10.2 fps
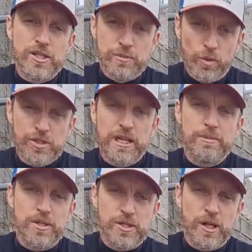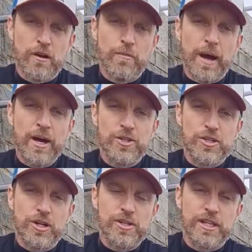Small steps to start with, but as
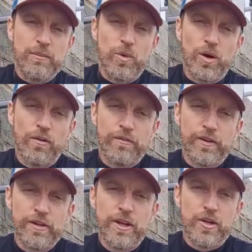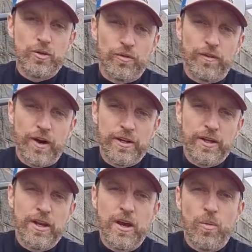you start to get more confident, you'll find
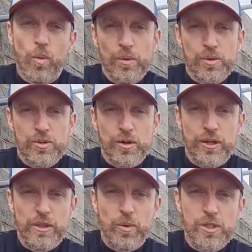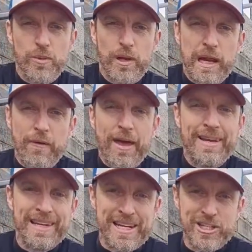that one stroke in the water will allow that
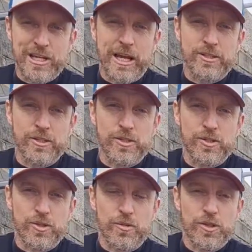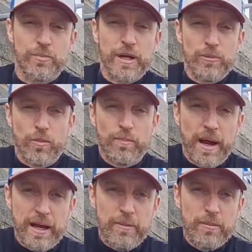leash leg to springboard
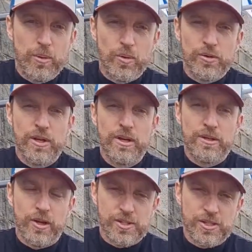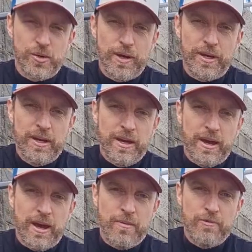back up the board nice and quick,
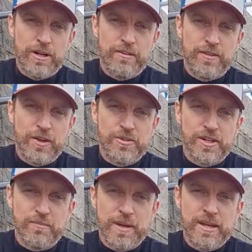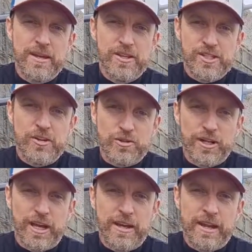ready for you to be
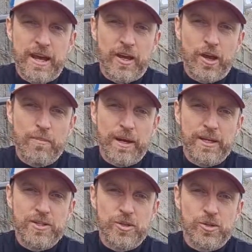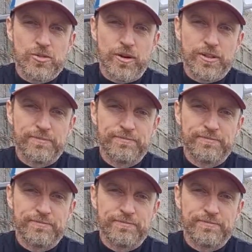central again and going back into your stroke.